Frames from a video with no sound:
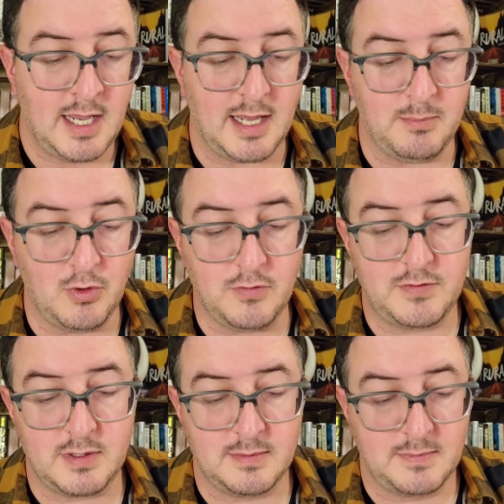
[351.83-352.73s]
It
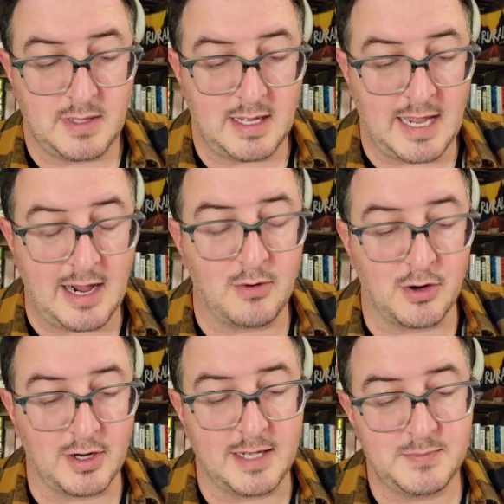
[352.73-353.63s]
moved how
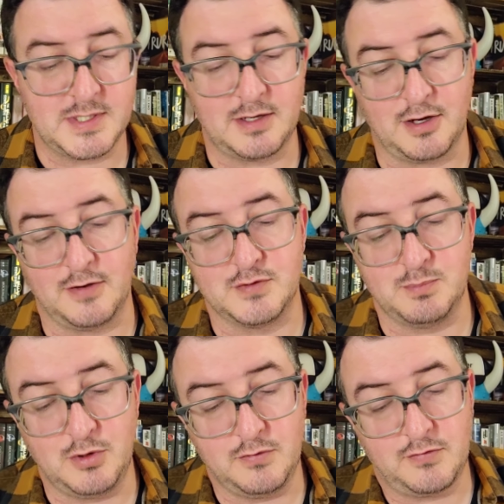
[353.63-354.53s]
her hips and curves
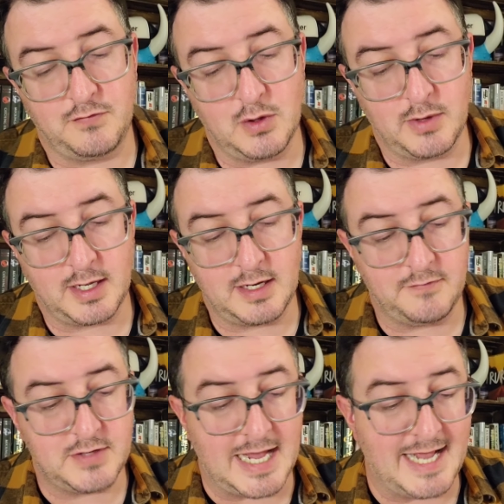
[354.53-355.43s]
moved, flowing
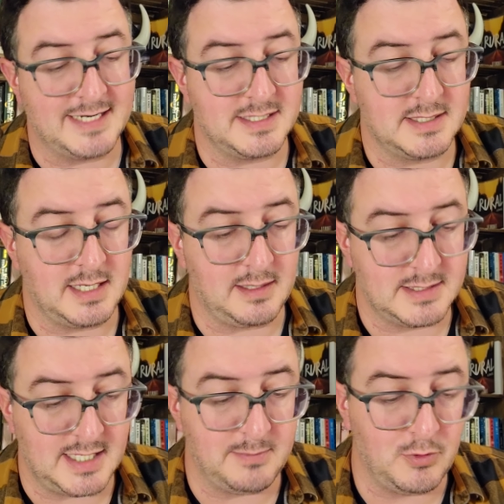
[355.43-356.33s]
enough to add to say,
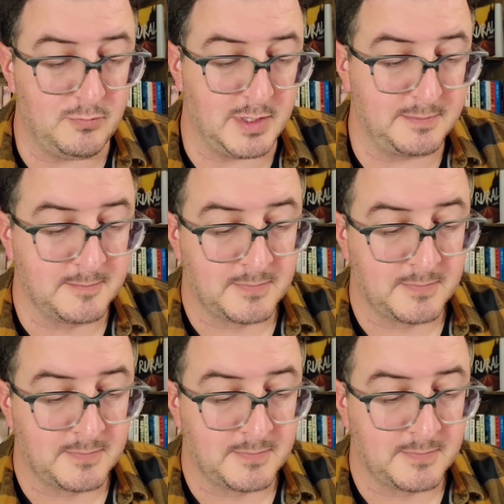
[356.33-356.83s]
said movement.